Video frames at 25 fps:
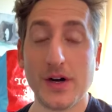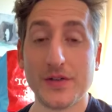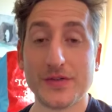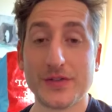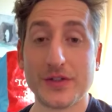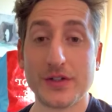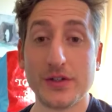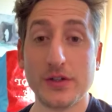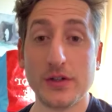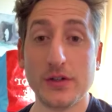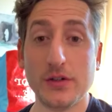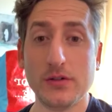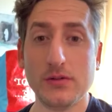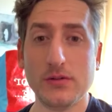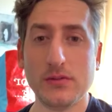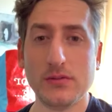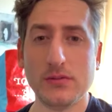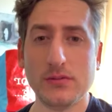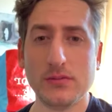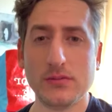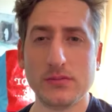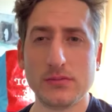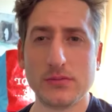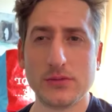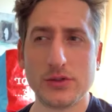
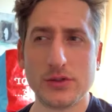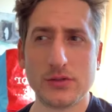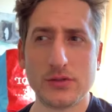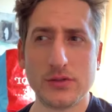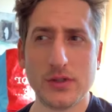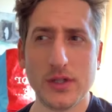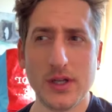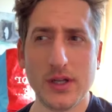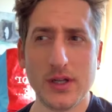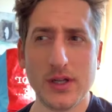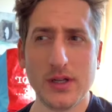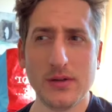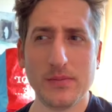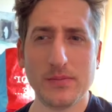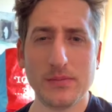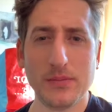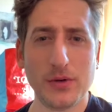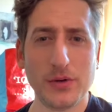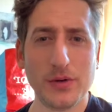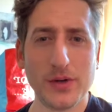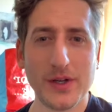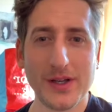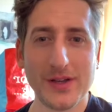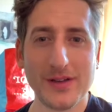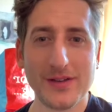afternoon, nearly
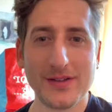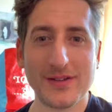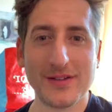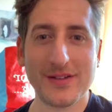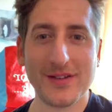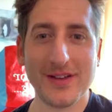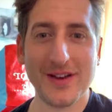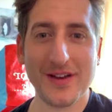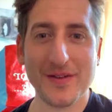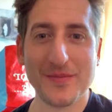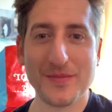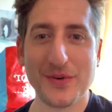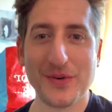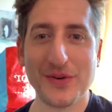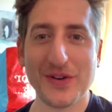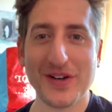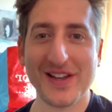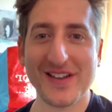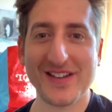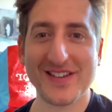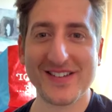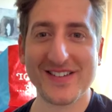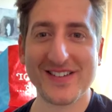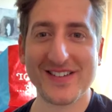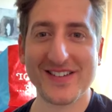morning. Yeah,
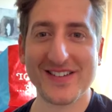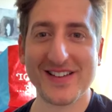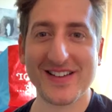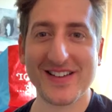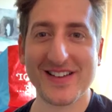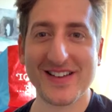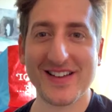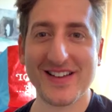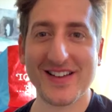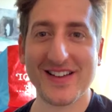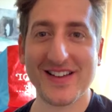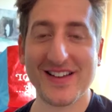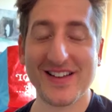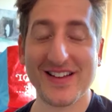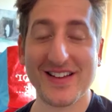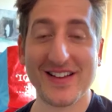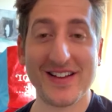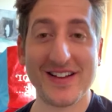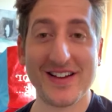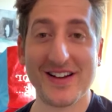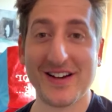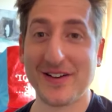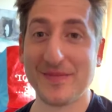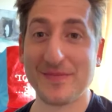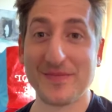morning.
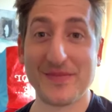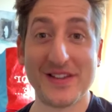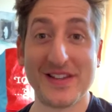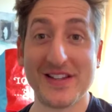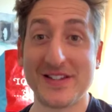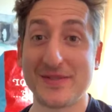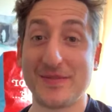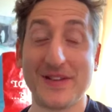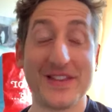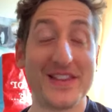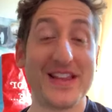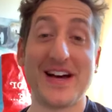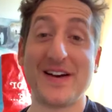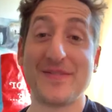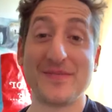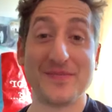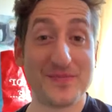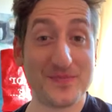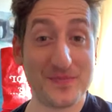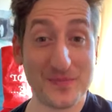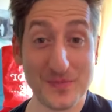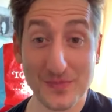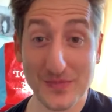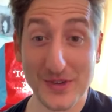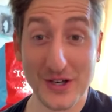It's been that
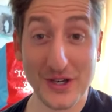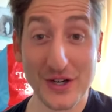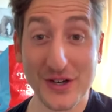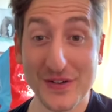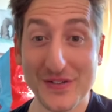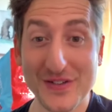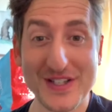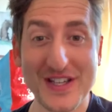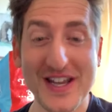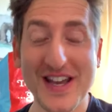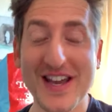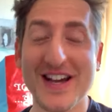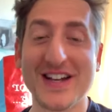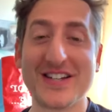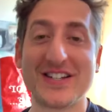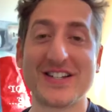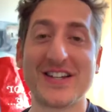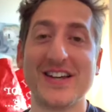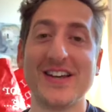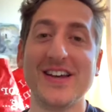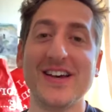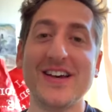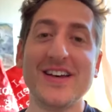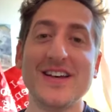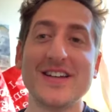long of a day,
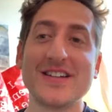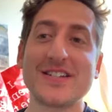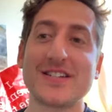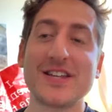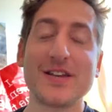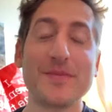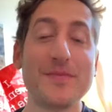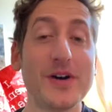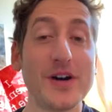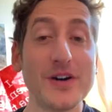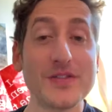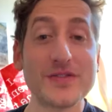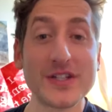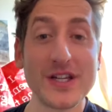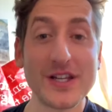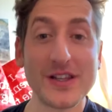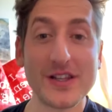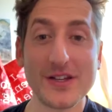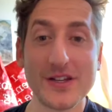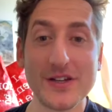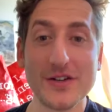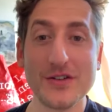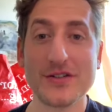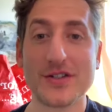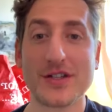actually. So you might have
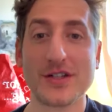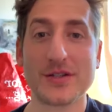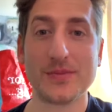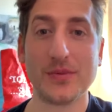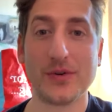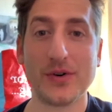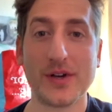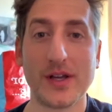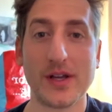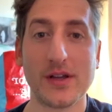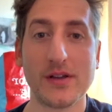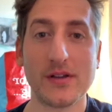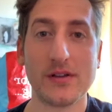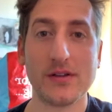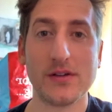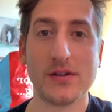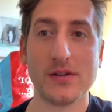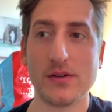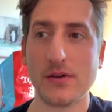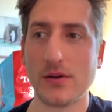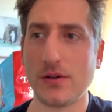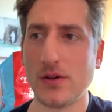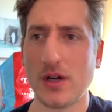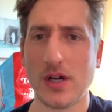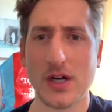seen the news this morning,
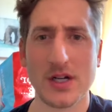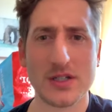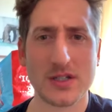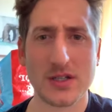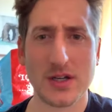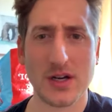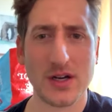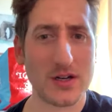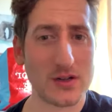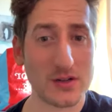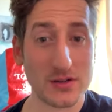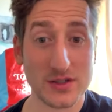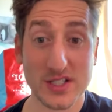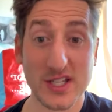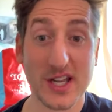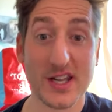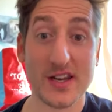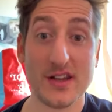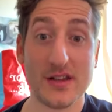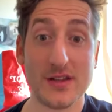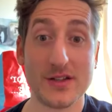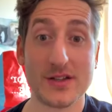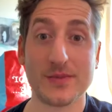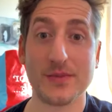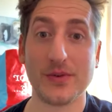or last night. I got
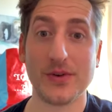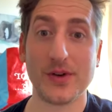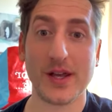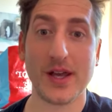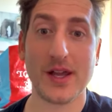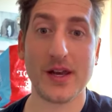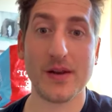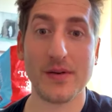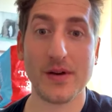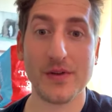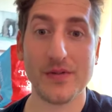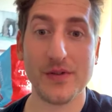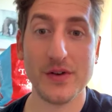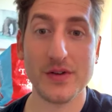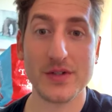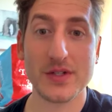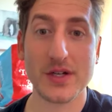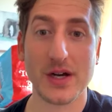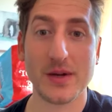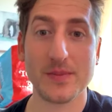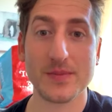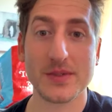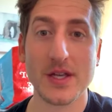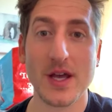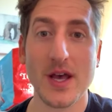sent it this morning anyway, a few
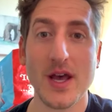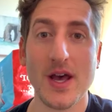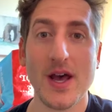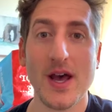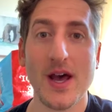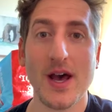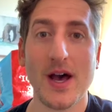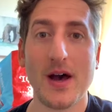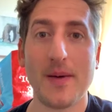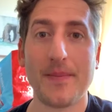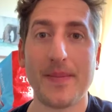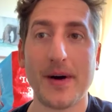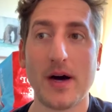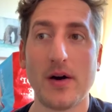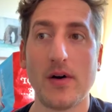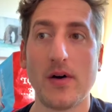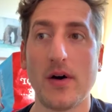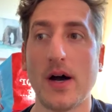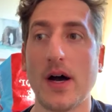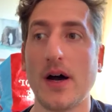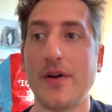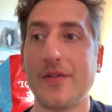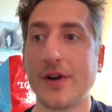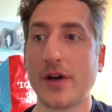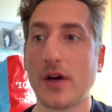times,
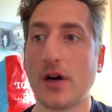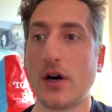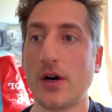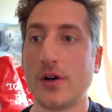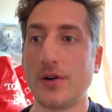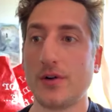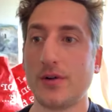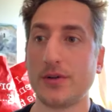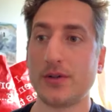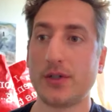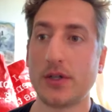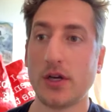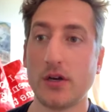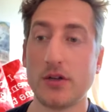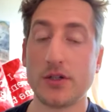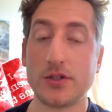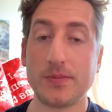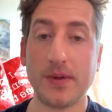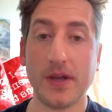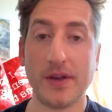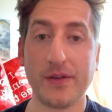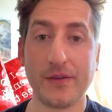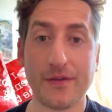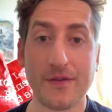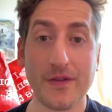about avocado on
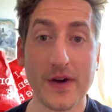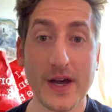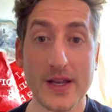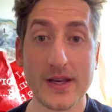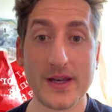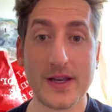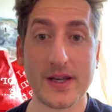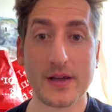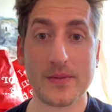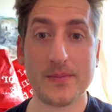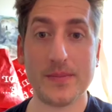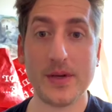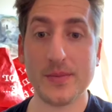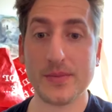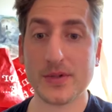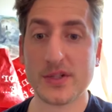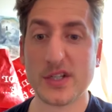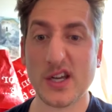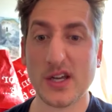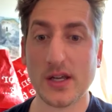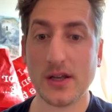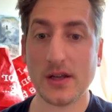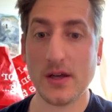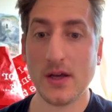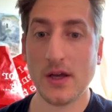toast being fattening. And people
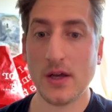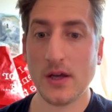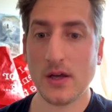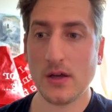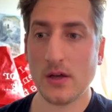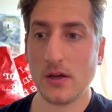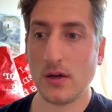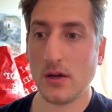saying,